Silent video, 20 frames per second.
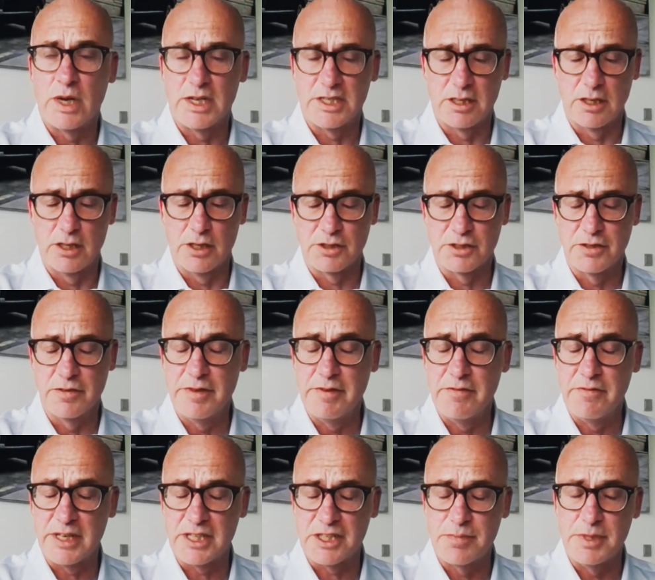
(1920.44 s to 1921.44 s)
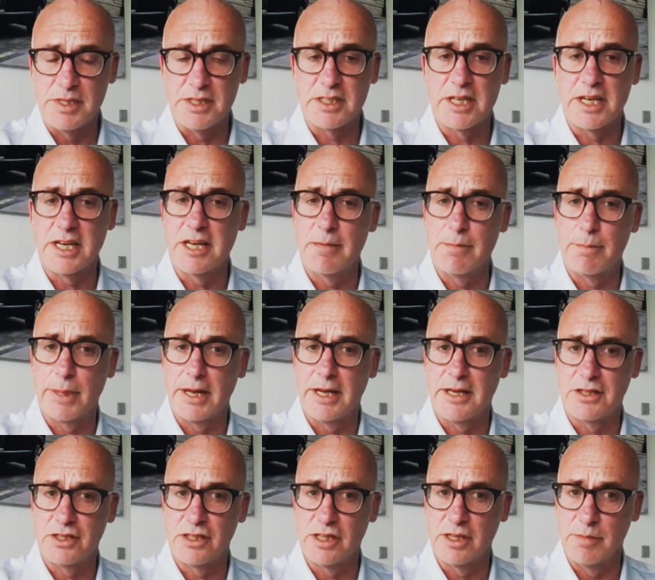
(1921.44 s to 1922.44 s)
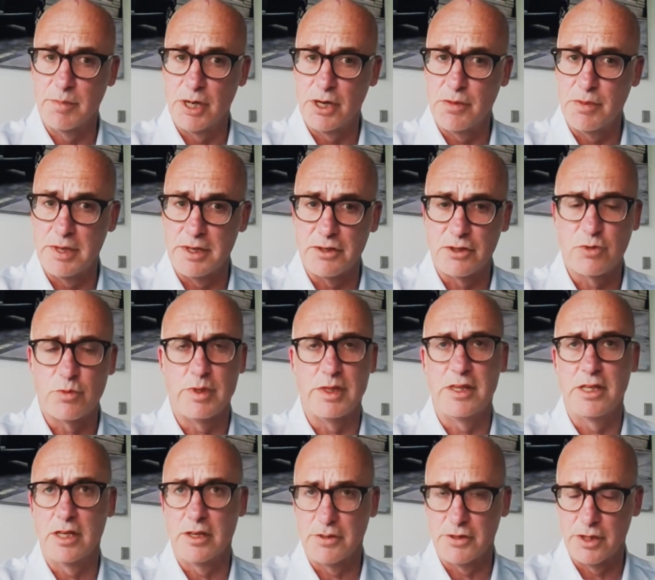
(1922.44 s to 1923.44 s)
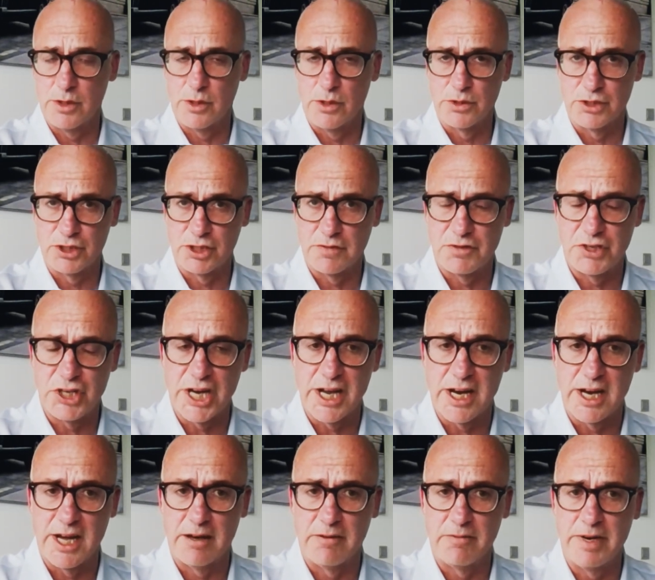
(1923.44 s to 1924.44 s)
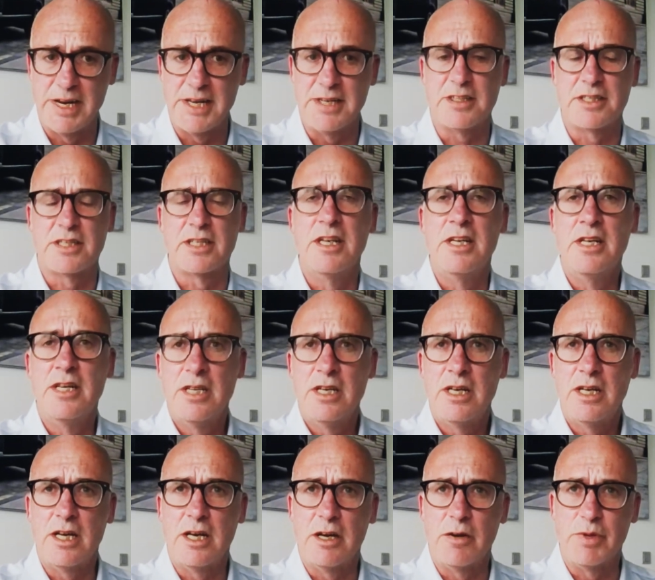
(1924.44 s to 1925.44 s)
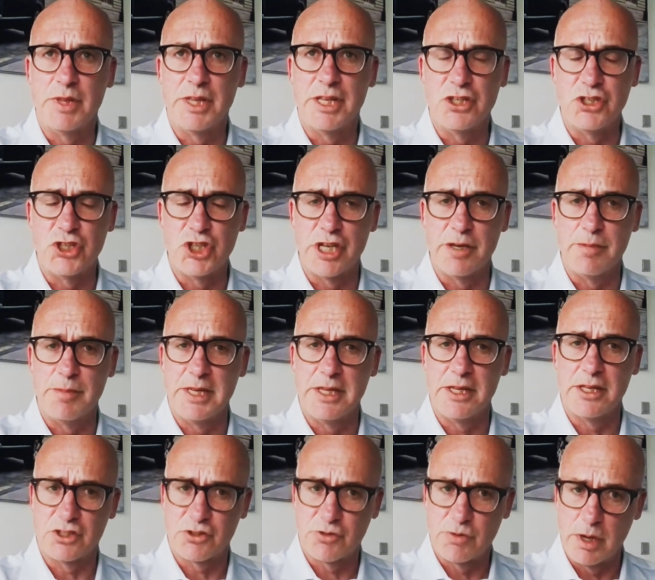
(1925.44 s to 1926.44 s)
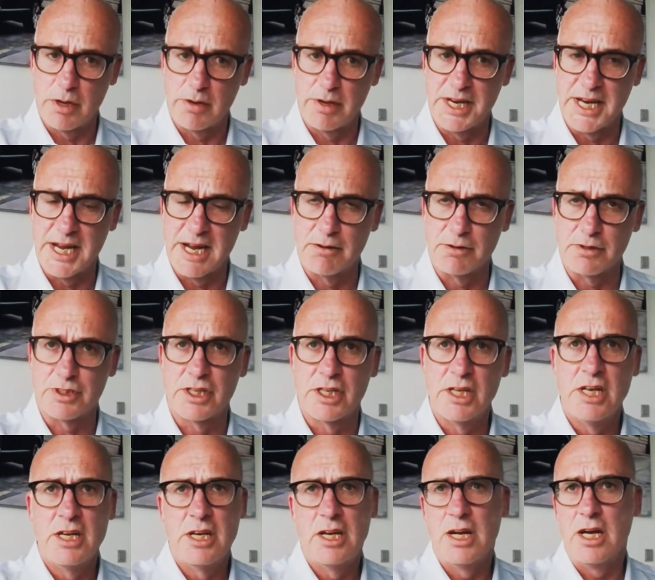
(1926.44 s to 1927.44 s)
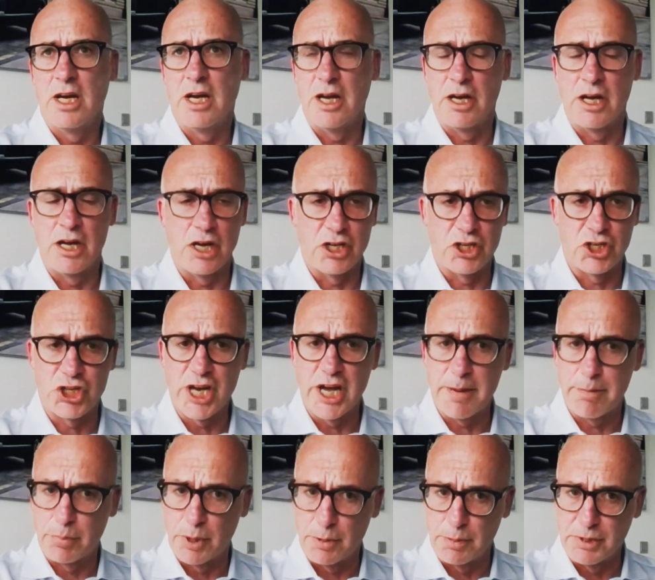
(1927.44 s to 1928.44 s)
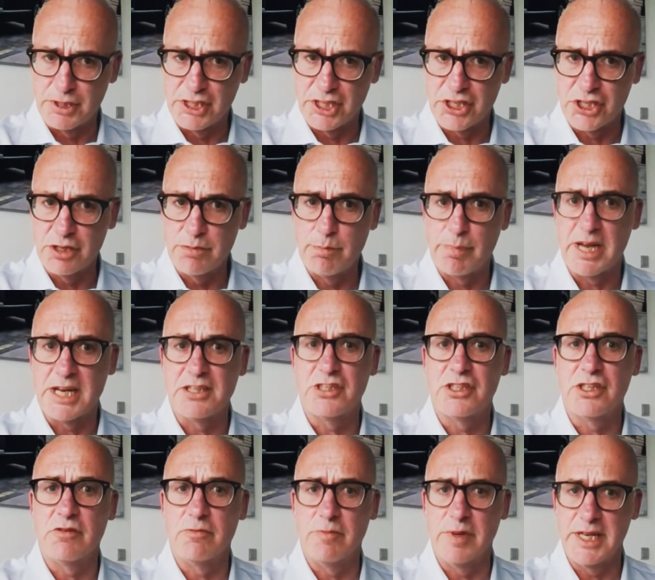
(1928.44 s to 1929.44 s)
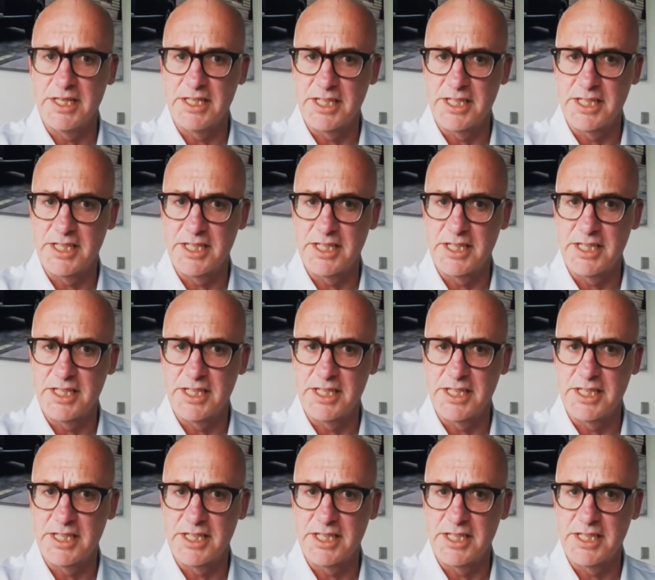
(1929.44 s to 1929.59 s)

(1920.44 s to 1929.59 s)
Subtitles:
quite a lot of investment taking place at the moment with the launch of JLR Rent within Germany that's rolling out a share proposition based at